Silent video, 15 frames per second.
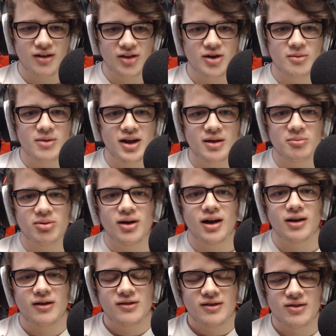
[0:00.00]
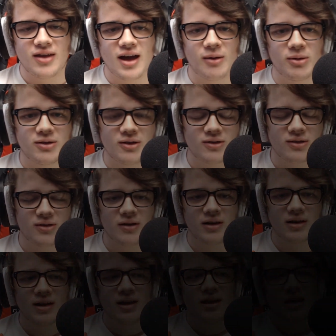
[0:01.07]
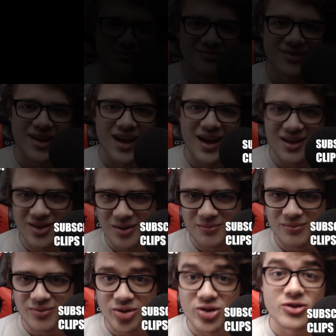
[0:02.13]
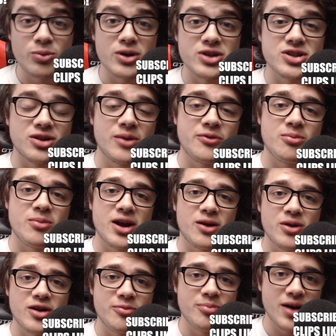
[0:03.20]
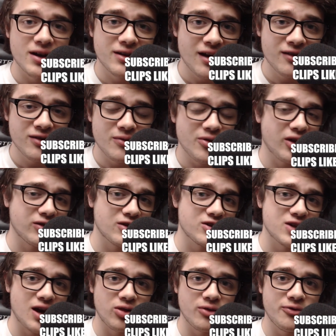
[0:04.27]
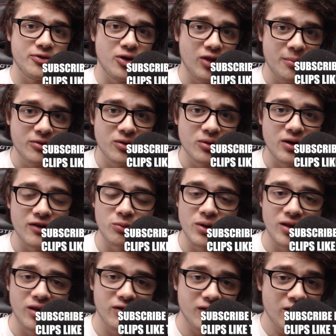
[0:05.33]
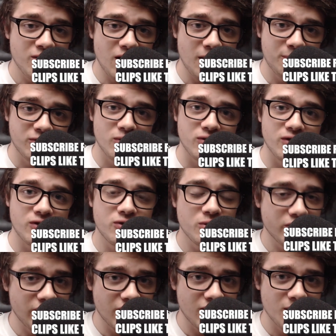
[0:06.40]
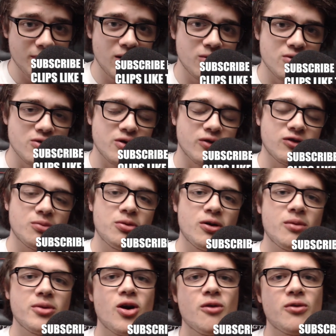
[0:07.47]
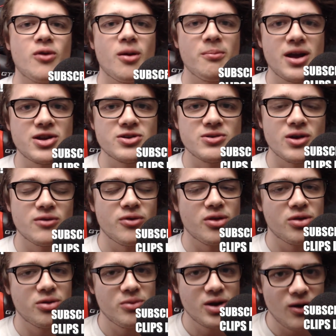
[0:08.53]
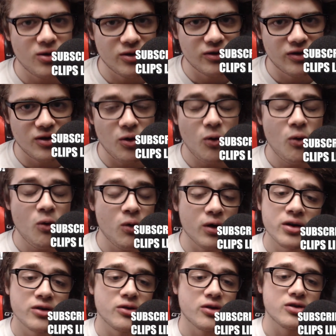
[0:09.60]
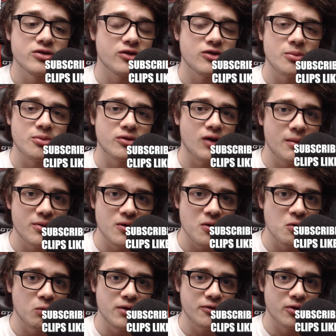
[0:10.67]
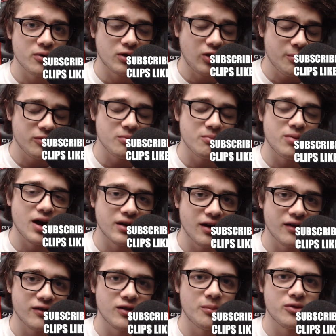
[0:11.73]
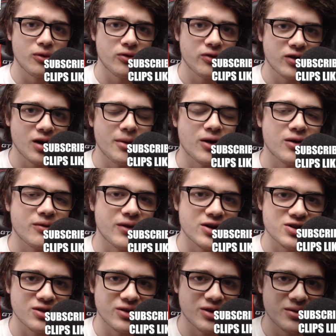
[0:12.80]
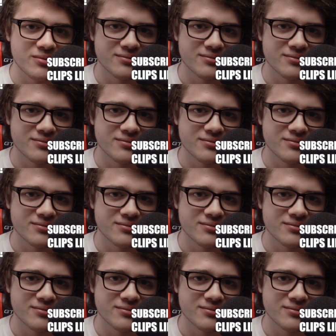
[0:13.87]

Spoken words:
tell that you're making progress in that, which is good. Hey there. You just watched a clip from my creative podcast. If you'd like to check out the full episode as well as other episodes as soon as they come out, you can support me over on Patreon for the $3 tier, or you can just subscribe here and wait for clips and podcast episodes to come out eventually.